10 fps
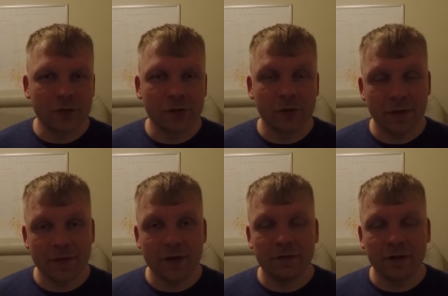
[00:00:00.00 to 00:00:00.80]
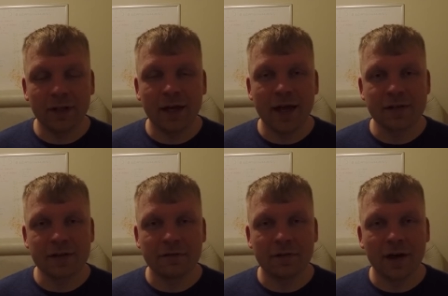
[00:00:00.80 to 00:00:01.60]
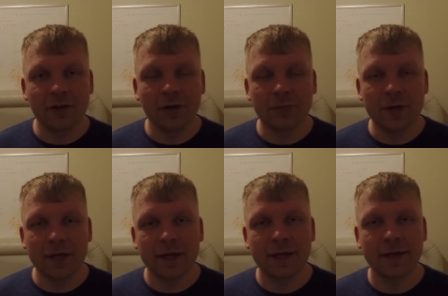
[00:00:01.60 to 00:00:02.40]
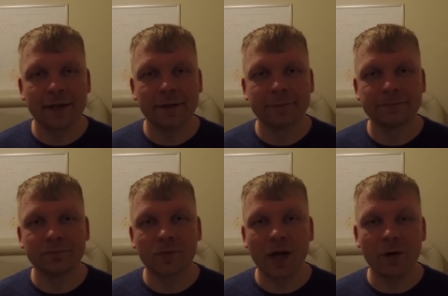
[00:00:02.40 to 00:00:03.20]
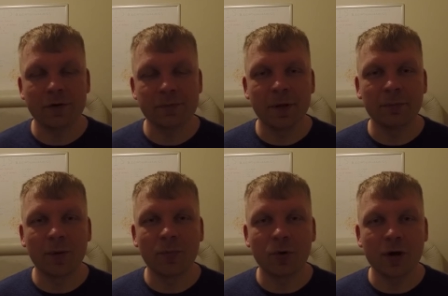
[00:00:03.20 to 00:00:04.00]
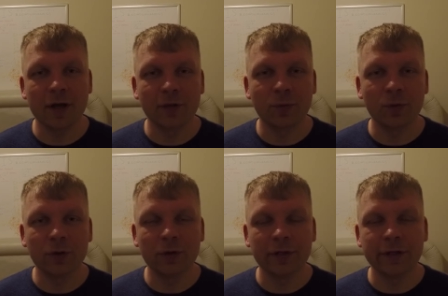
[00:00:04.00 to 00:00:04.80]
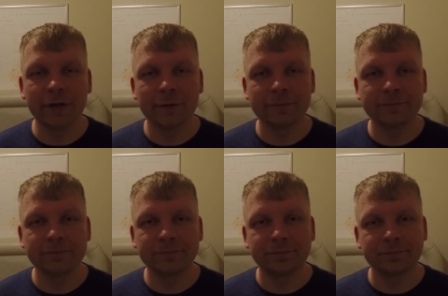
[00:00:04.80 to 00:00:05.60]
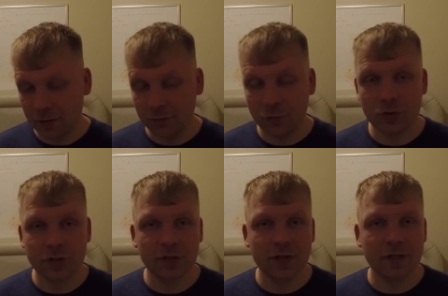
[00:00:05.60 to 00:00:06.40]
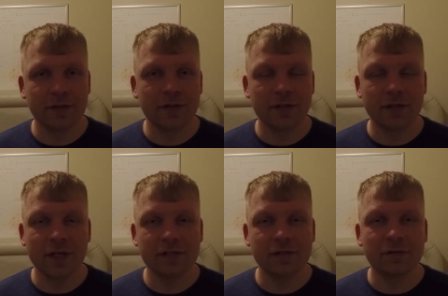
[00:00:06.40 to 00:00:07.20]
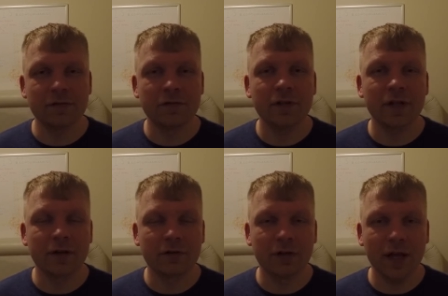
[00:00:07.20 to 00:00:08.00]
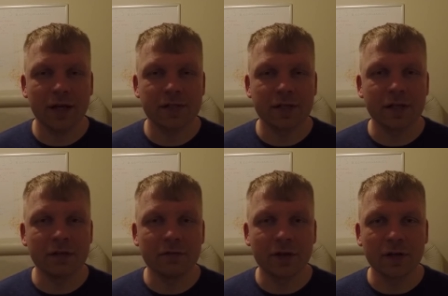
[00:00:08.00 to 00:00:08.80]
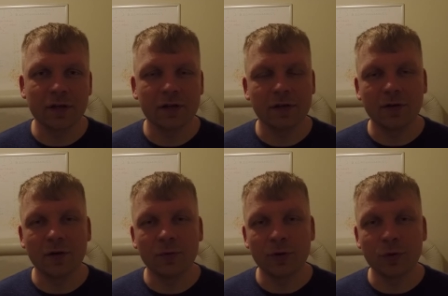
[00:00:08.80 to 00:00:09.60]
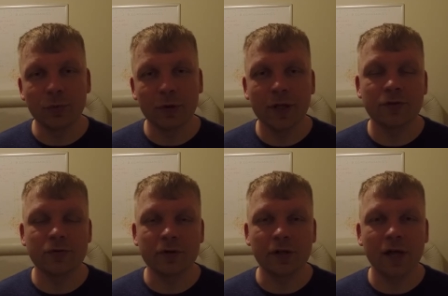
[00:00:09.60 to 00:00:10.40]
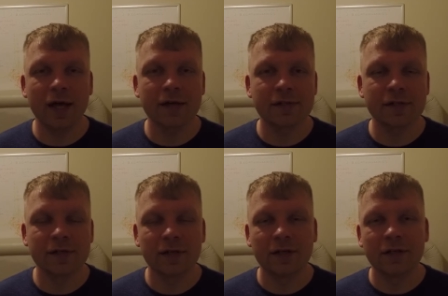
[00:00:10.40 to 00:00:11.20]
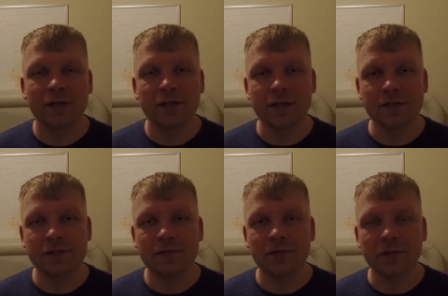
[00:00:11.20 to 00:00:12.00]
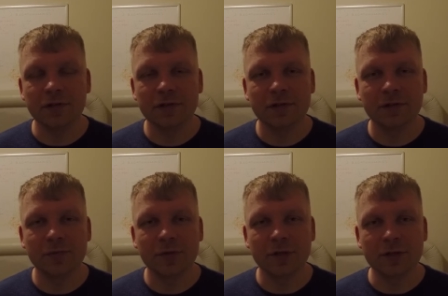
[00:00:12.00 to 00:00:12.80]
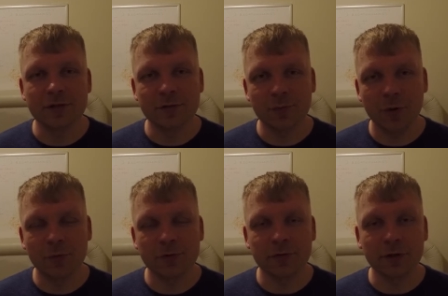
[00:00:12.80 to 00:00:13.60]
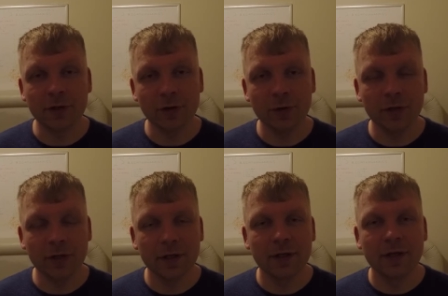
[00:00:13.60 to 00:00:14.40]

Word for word: so that definitely has an effect on me, how I spend my morning and what do I do. And unfortunately, that it doesn't even feel like relaxing evening. You know, when you plan to relax, that's different because you purposefully do it